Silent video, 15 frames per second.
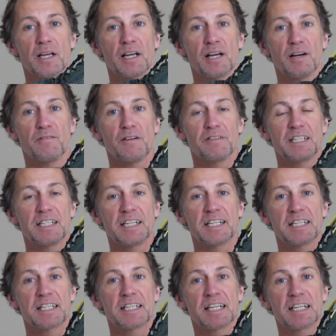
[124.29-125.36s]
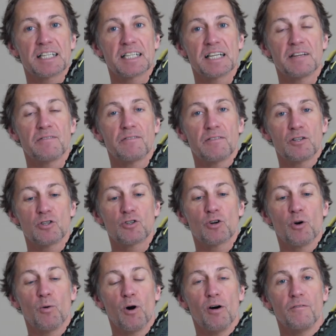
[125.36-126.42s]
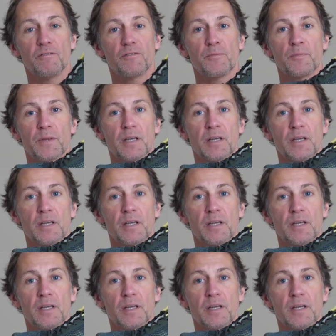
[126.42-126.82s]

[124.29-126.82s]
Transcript: a very distinctive toe off.